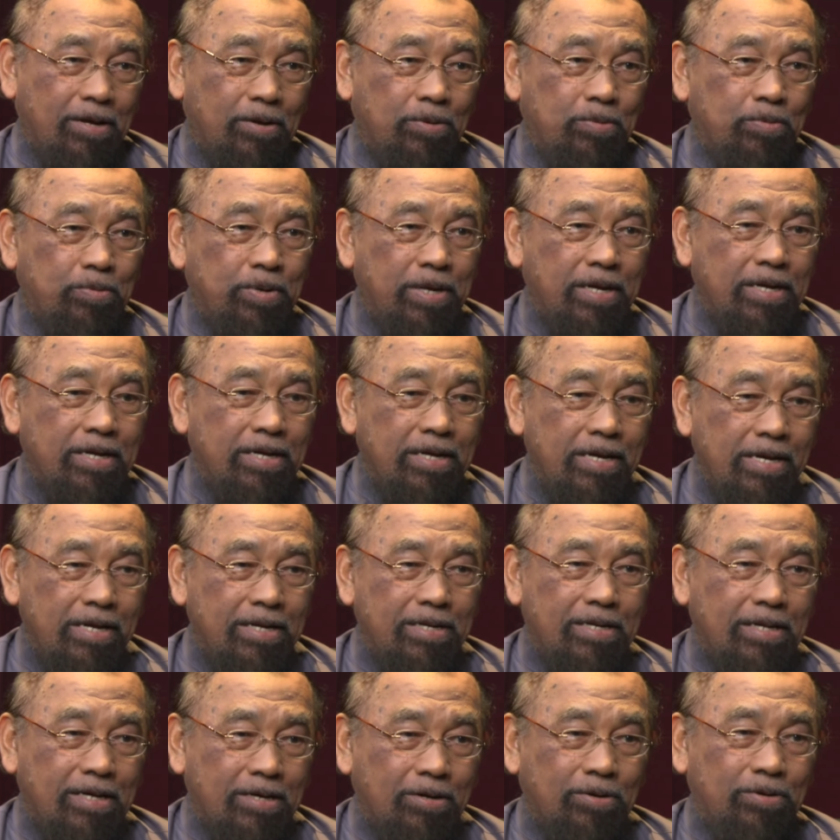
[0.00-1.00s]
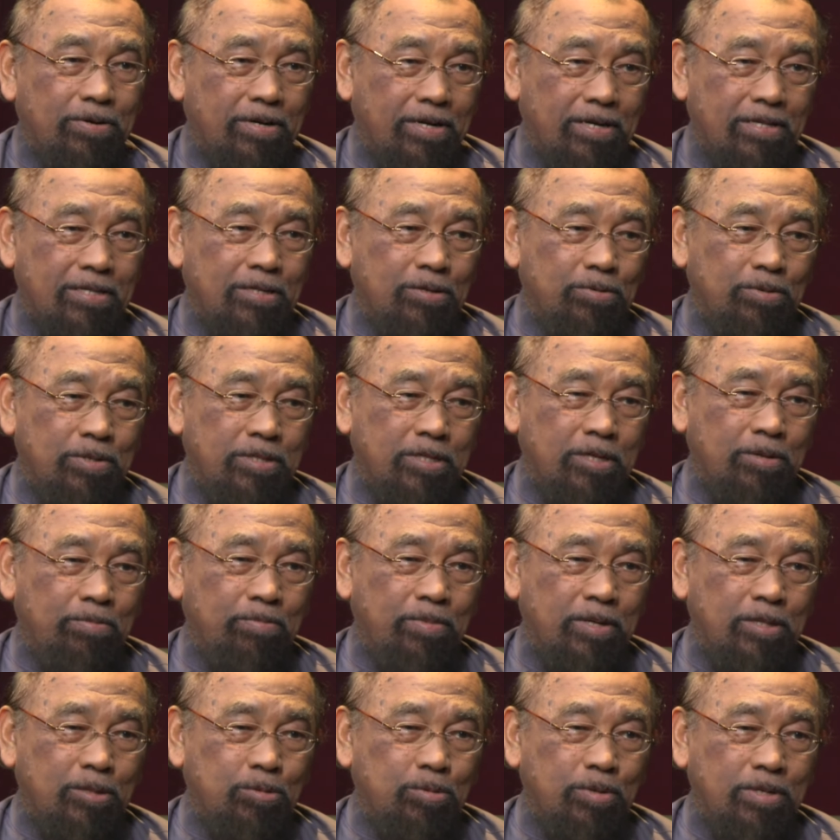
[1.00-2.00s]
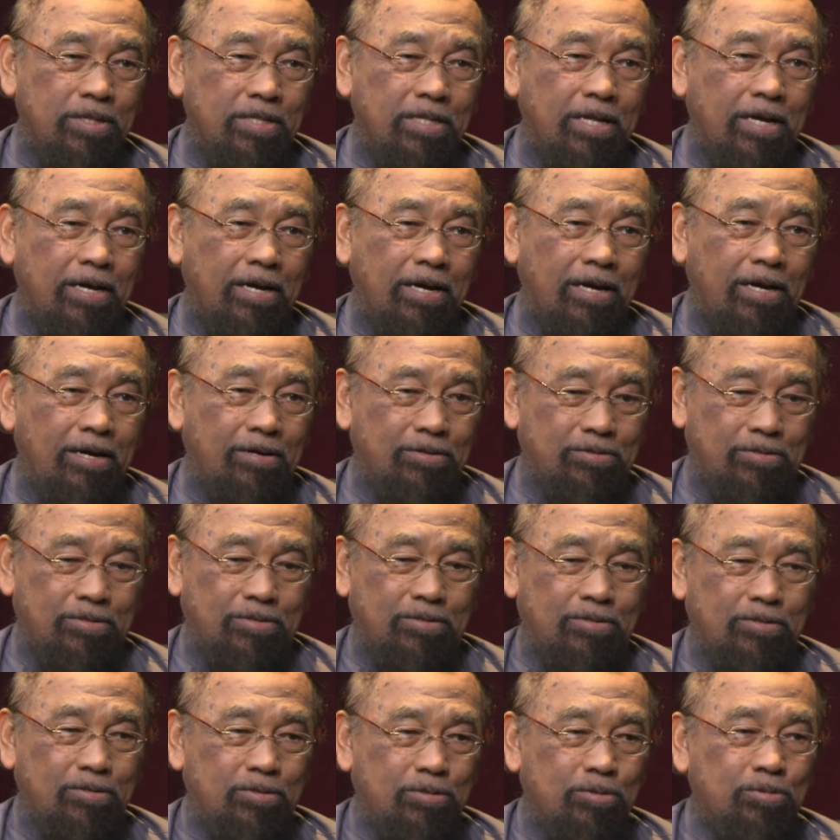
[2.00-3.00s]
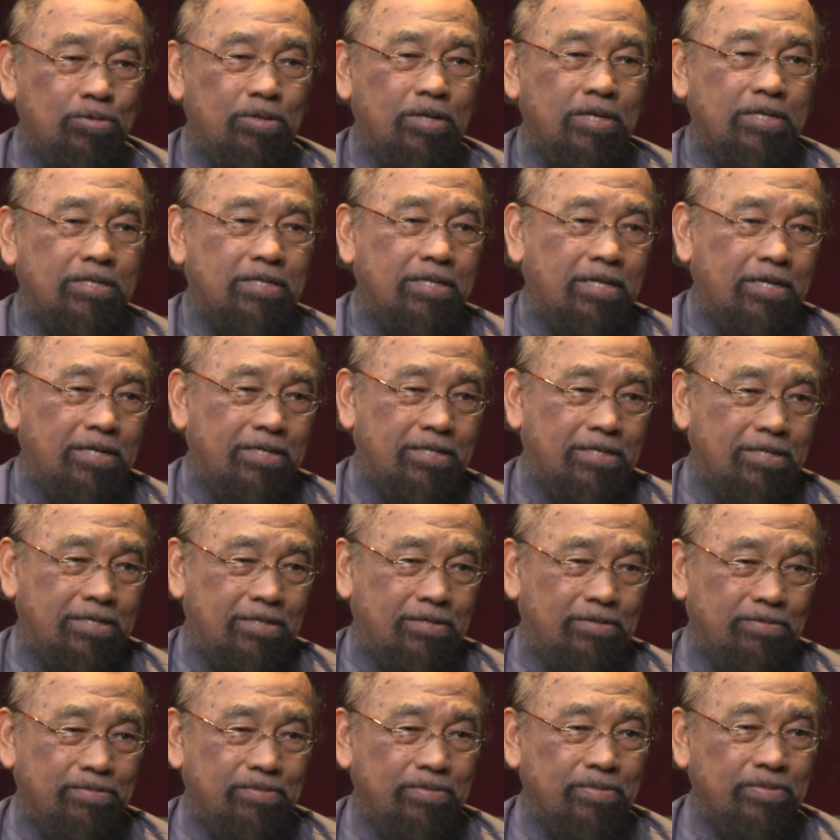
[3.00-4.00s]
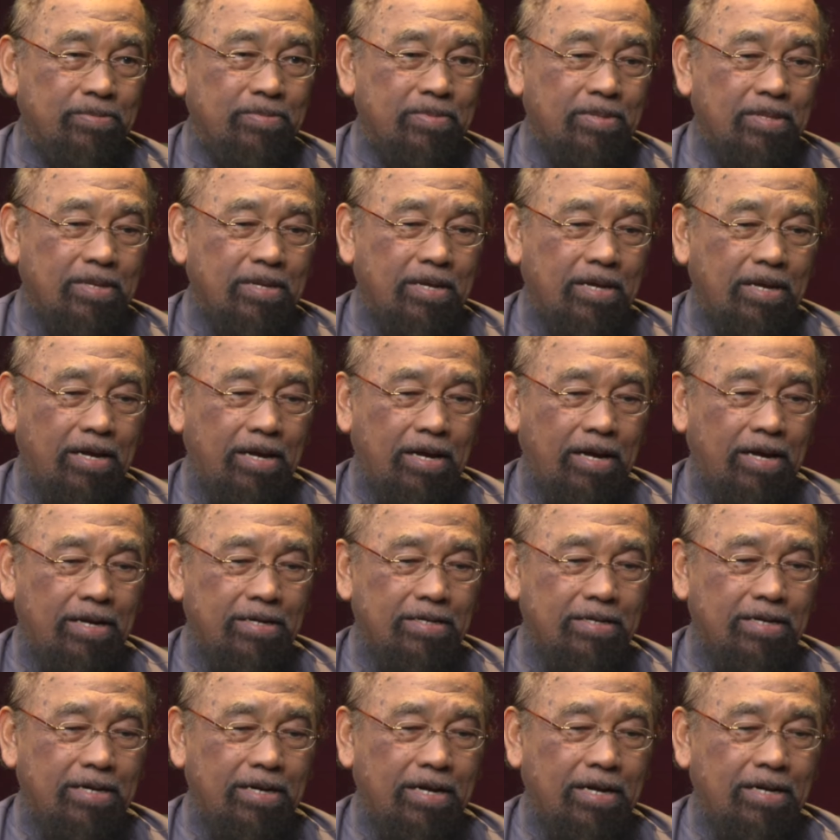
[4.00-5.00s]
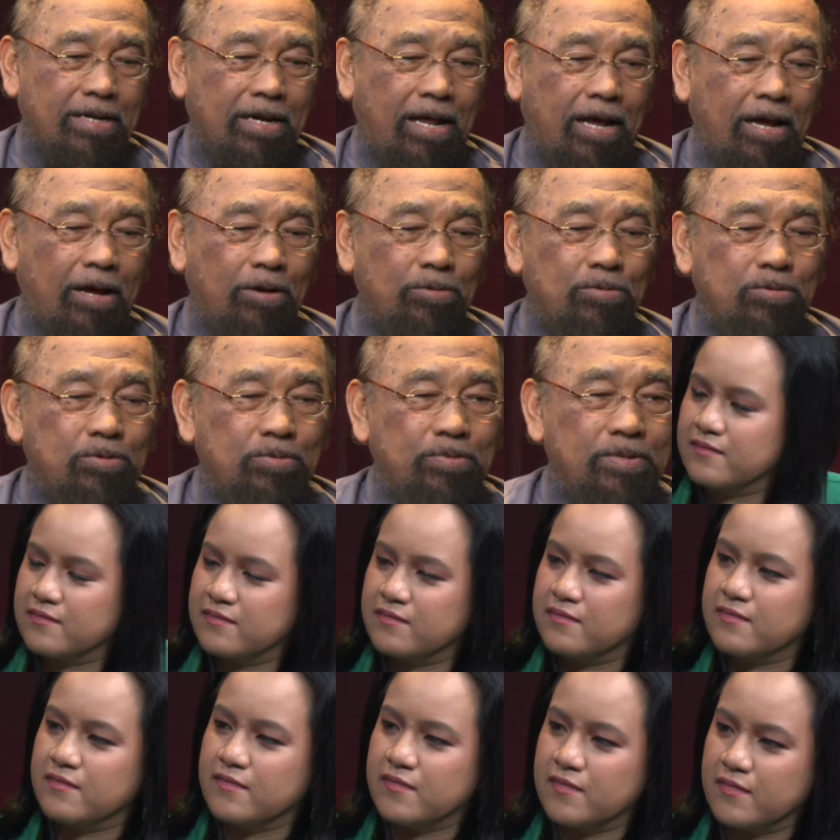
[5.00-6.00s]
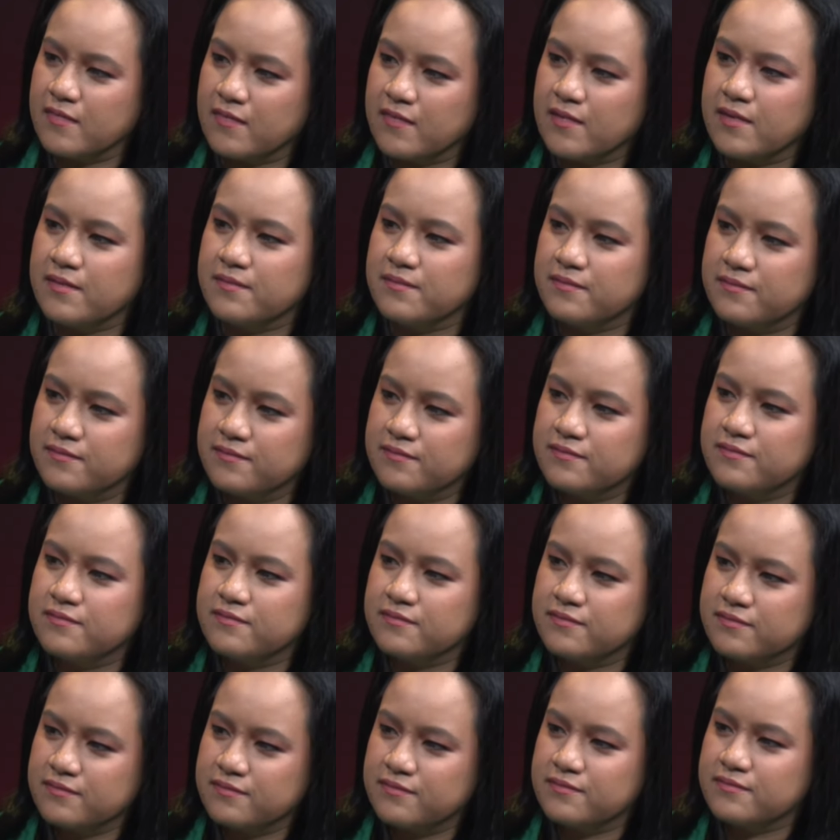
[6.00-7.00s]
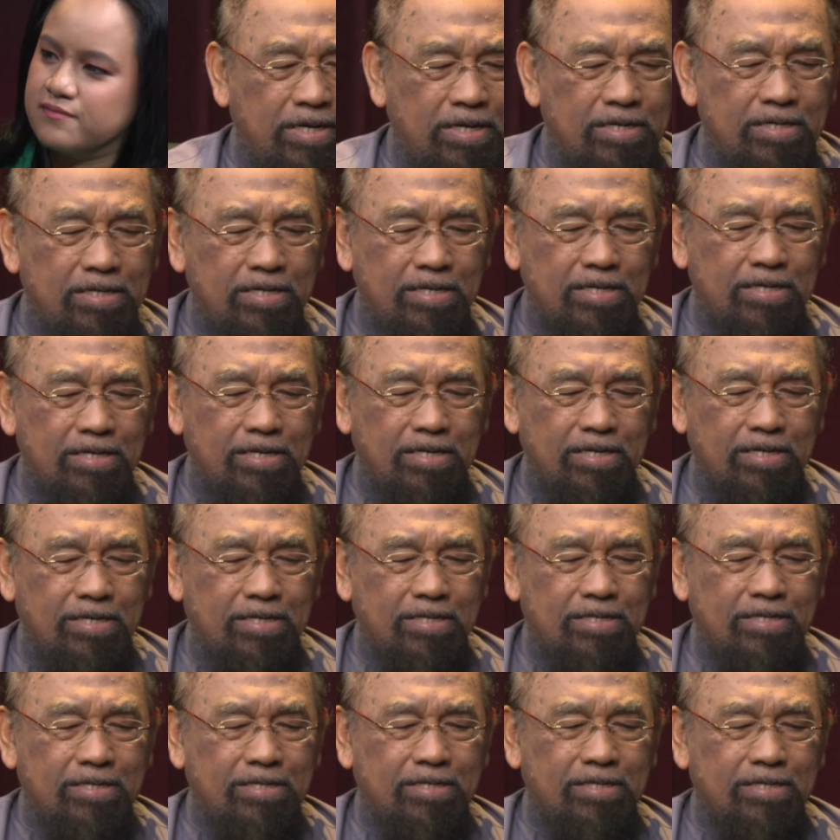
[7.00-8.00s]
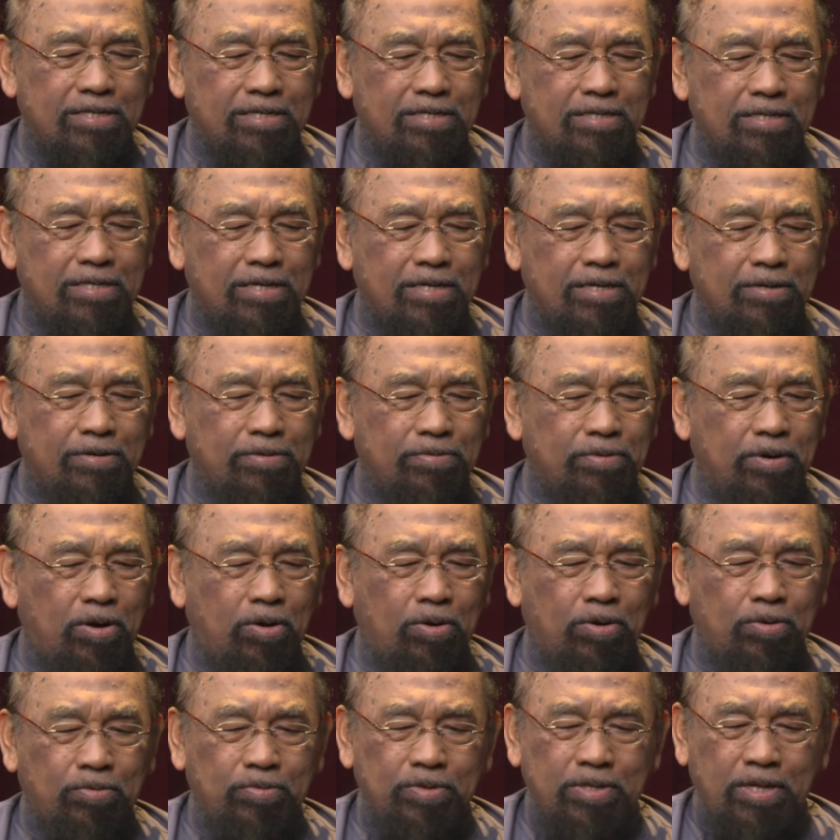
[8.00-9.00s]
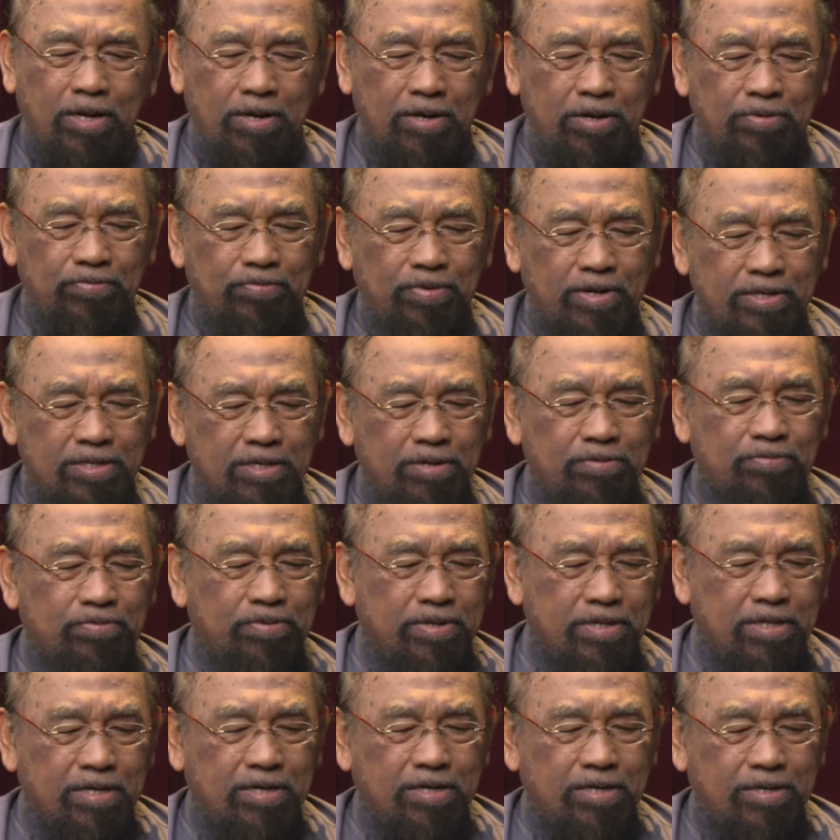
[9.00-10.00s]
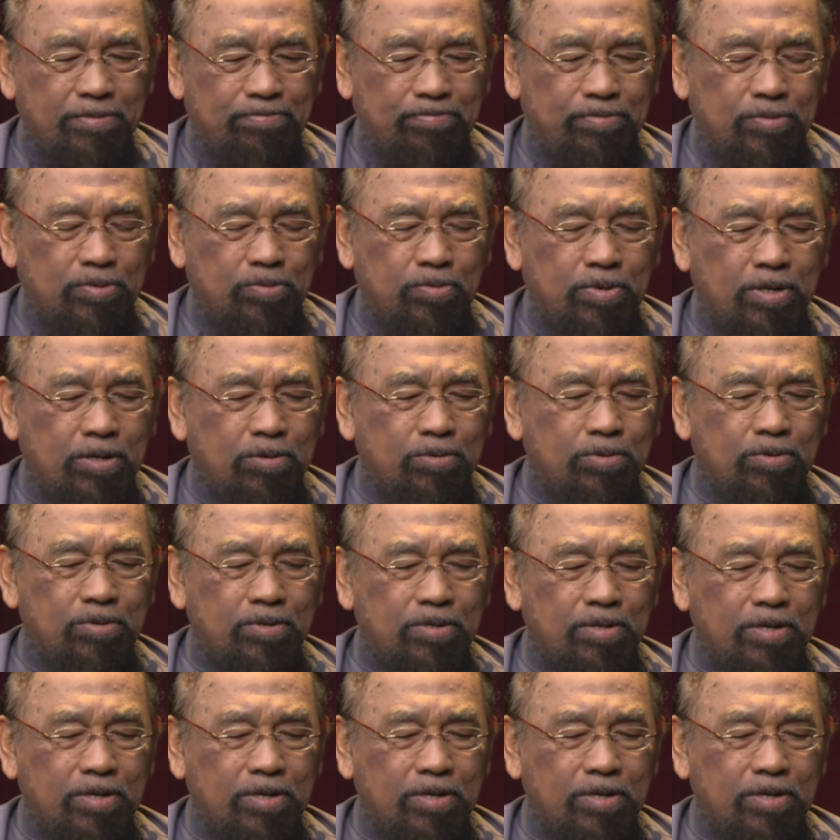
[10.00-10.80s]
We need the connectivity between the house to the station. And how do we solve this? Without changing or without investing further, we could